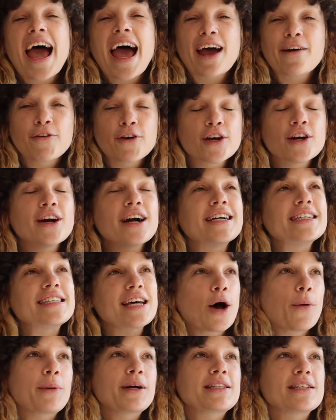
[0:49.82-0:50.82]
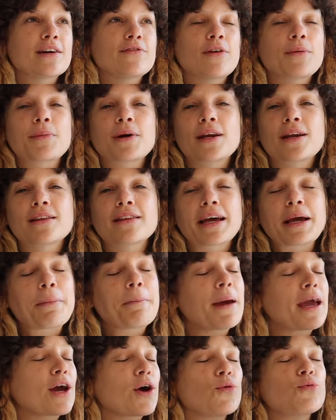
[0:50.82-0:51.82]
Every year I tell myself I'm gonna like
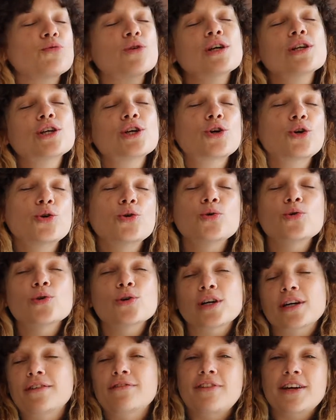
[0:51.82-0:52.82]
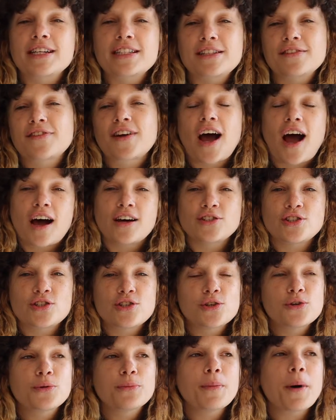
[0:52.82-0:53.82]
make a really cool inventive
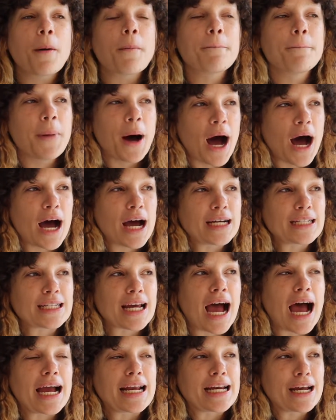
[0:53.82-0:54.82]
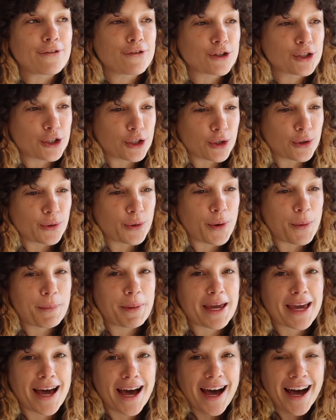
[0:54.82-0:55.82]
costume, but I never do
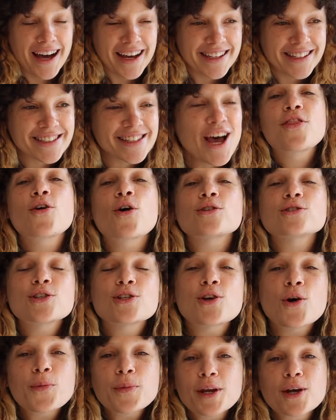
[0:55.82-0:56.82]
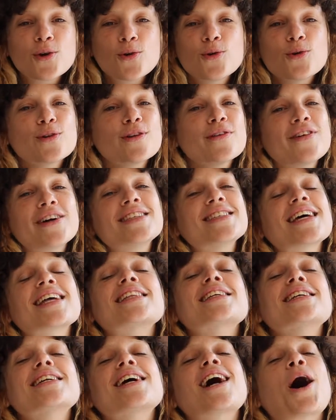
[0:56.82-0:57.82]
because there are so many cool events
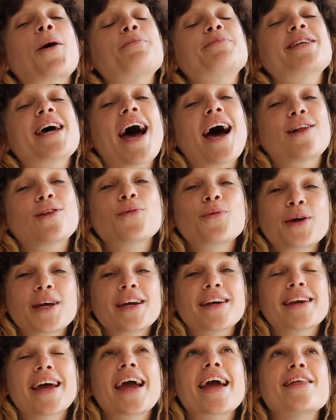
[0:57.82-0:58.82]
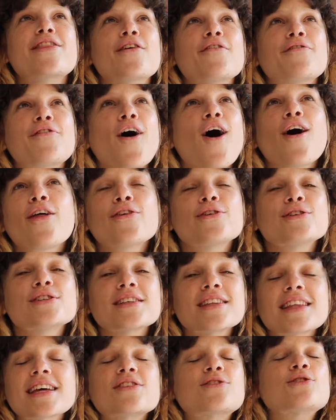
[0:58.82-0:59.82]
leading up to Halloween. In the fall, there's
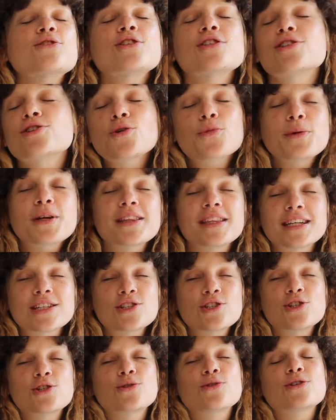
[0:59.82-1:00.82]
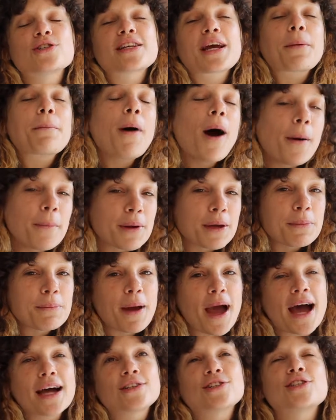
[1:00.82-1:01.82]
just so many things to do. There's like pumpkin
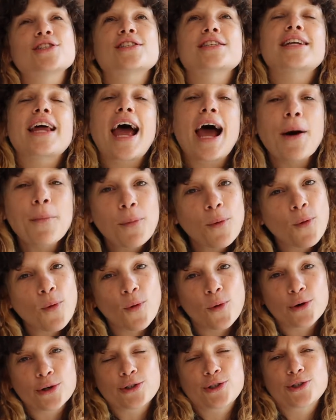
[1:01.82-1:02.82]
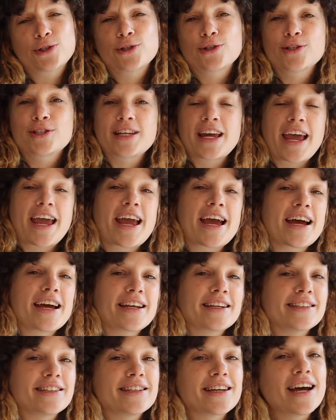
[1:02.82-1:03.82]
patches and apple orchards
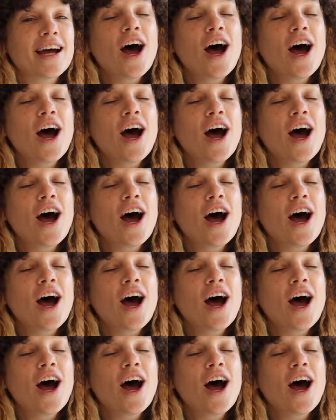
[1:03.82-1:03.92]
and